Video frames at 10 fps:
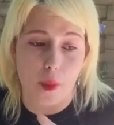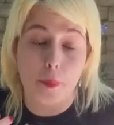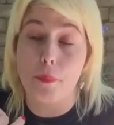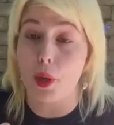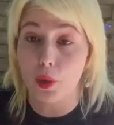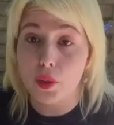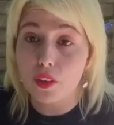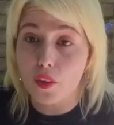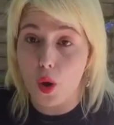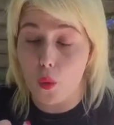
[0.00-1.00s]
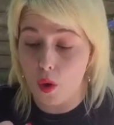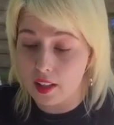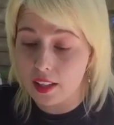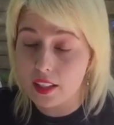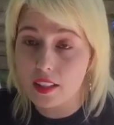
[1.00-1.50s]
Both of our
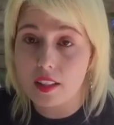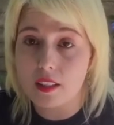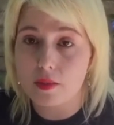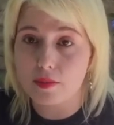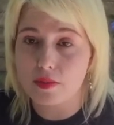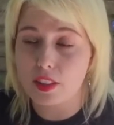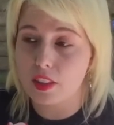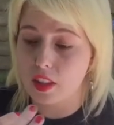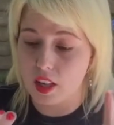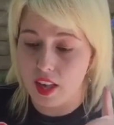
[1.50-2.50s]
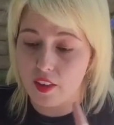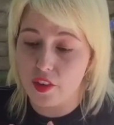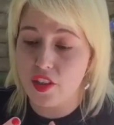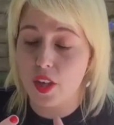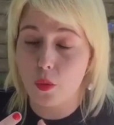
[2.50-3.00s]
wallets,
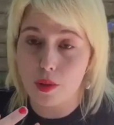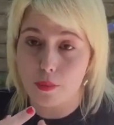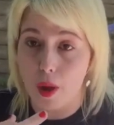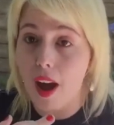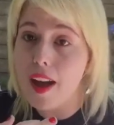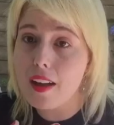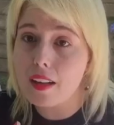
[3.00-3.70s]
everything we bought,